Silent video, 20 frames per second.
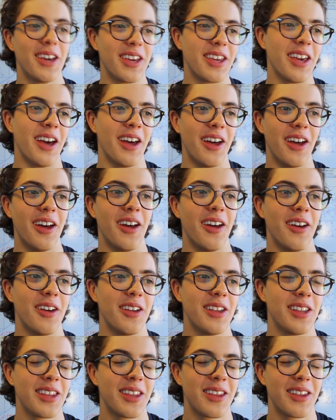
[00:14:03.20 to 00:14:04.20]
Yeah,
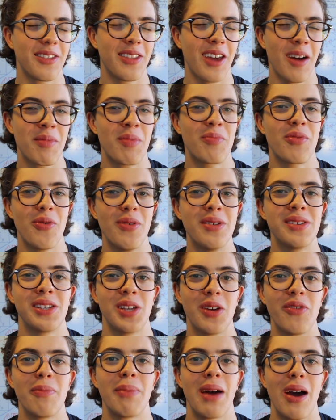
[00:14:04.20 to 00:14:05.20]
the iPad Pro is an
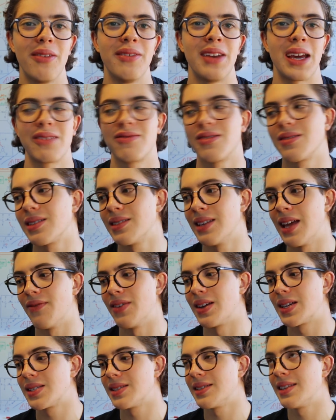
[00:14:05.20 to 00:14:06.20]
overpowered
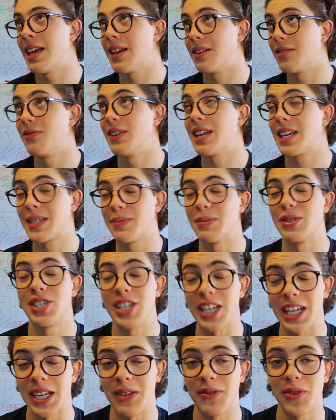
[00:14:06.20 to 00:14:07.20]
Netflix
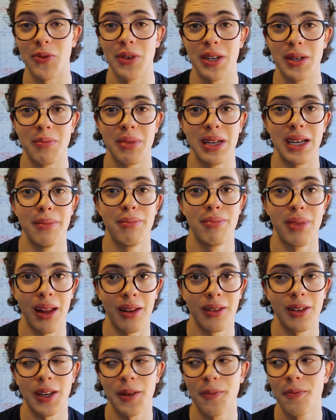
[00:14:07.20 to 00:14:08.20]
machine, if you want to put it
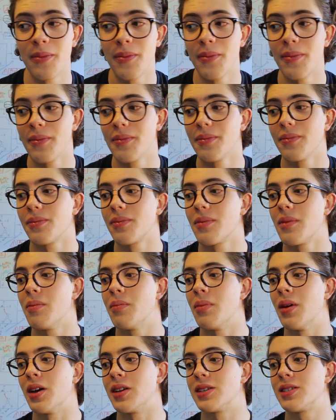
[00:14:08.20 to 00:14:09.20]
bluntly.
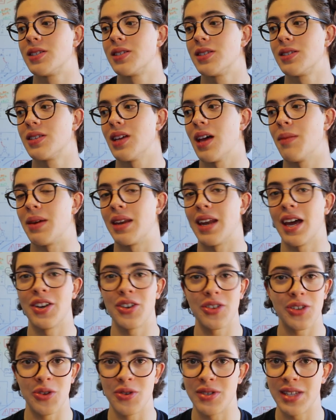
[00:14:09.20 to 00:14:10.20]
But I mean, I
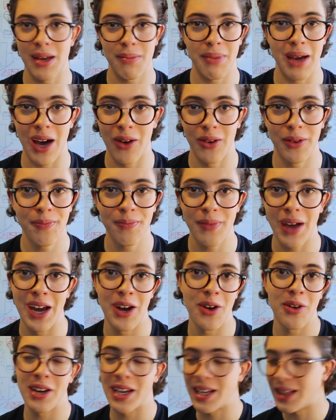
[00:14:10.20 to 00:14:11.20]
don't use that power. I
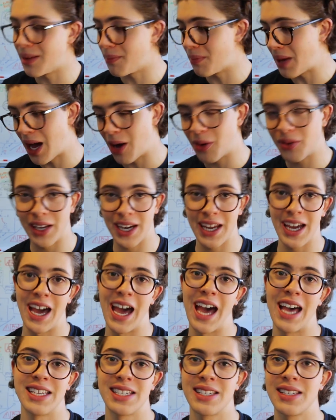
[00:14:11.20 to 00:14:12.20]
don't need the power that it
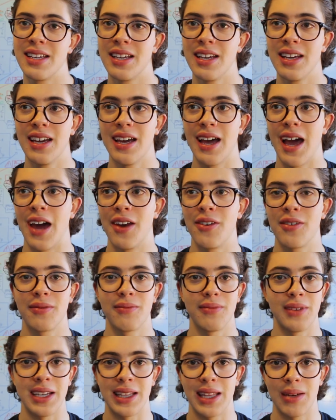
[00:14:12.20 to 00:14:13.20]
has. I
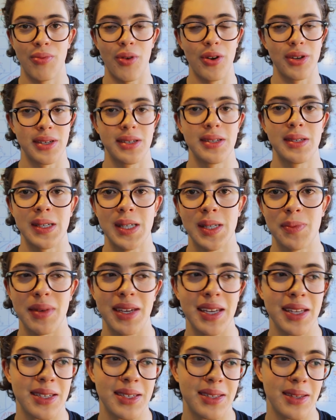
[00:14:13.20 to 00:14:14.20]
don't need that processing
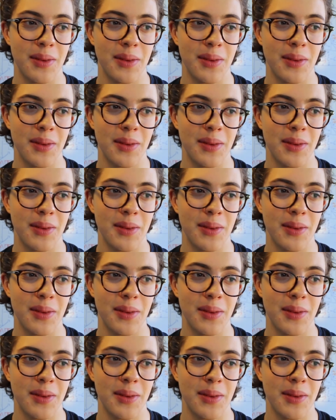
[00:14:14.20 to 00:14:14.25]
speeds.